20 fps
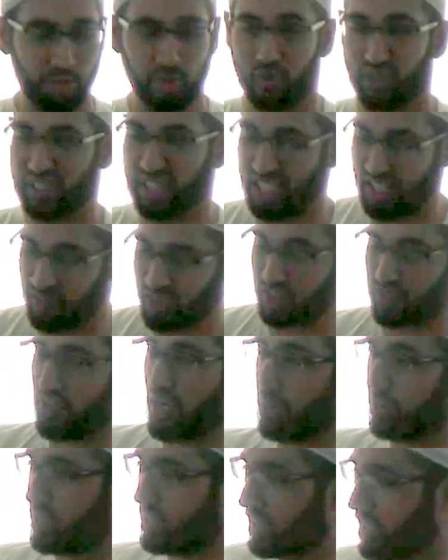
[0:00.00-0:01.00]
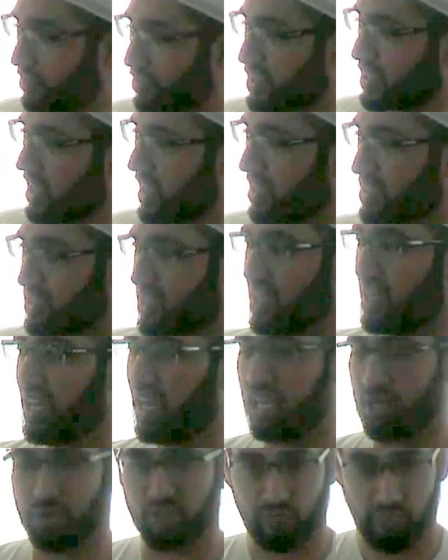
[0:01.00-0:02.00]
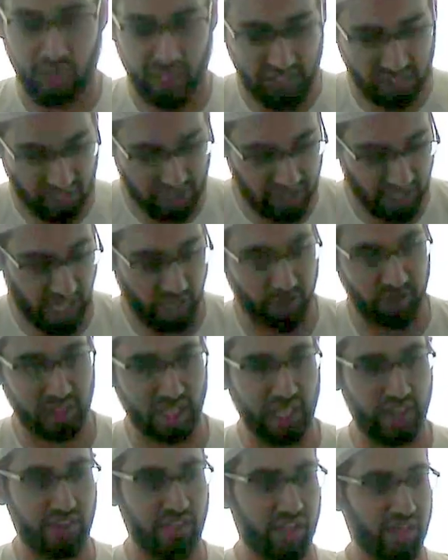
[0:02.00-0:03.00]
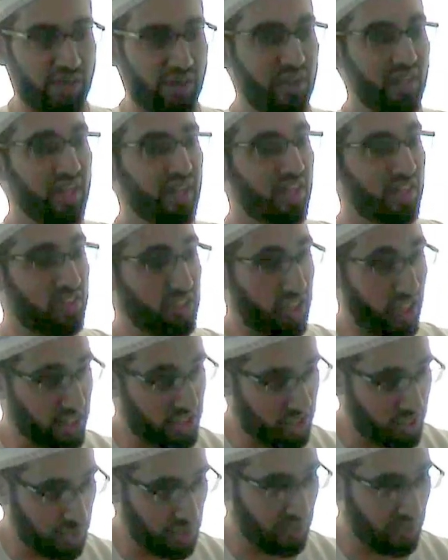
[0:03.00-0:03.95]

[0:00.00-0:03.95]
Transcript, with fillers: He would leave his family, leave his kids, and he would spend his entire day there just to